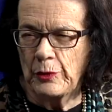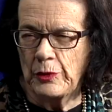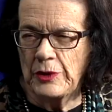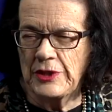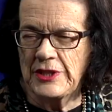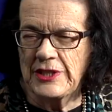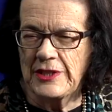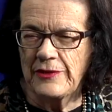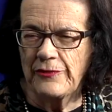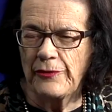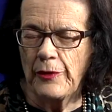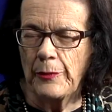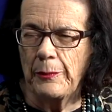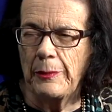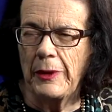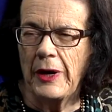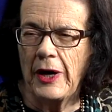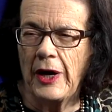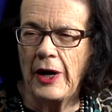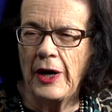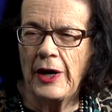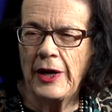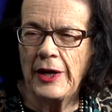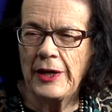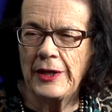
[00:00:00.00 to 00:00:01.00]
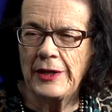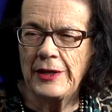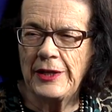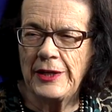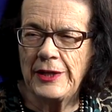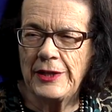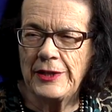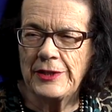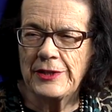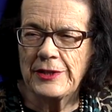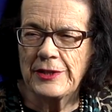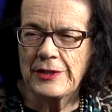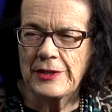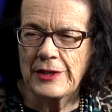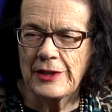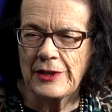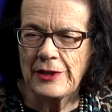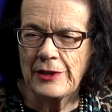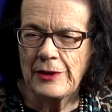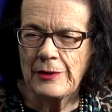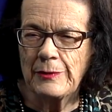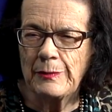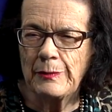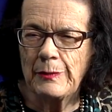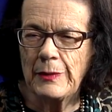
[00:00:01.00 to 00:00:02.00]
Christopher Pyne is
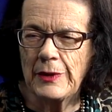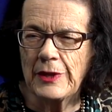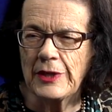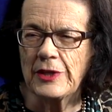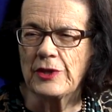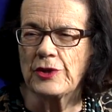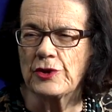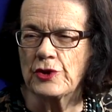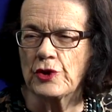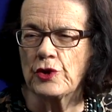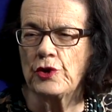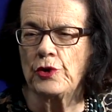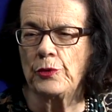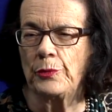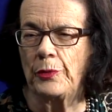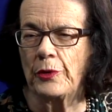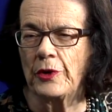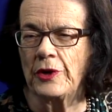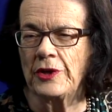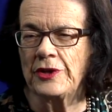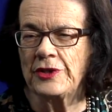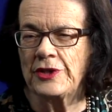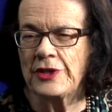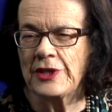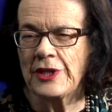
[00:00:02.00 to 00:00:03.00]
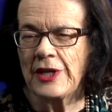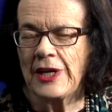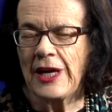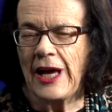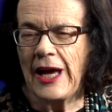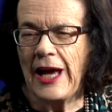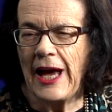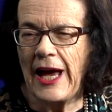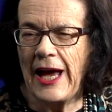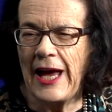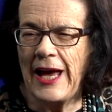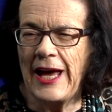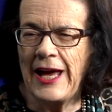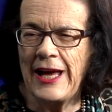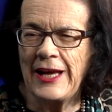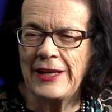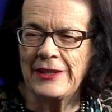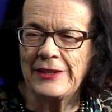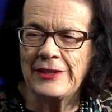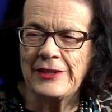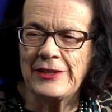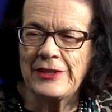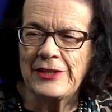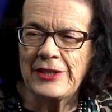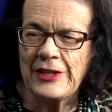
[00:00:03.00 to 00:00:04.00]
exuberant,
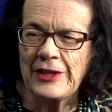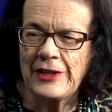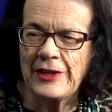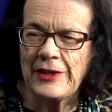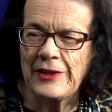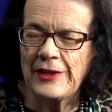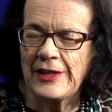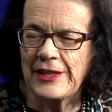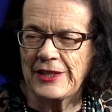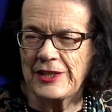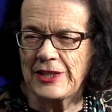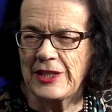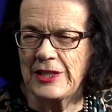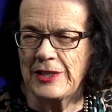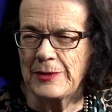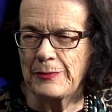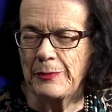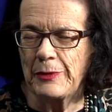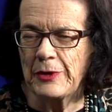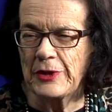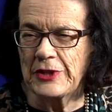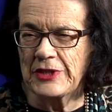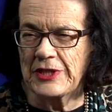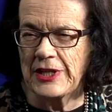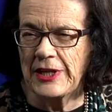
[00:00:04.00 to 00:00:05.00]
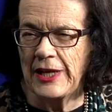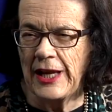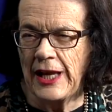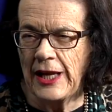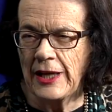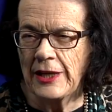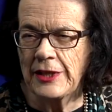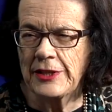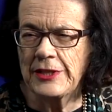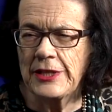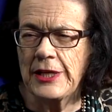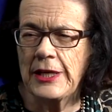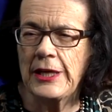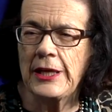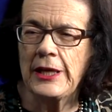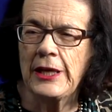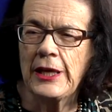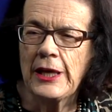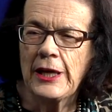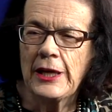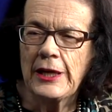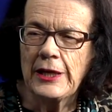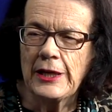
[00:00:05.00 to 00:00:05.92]
and that's his personality.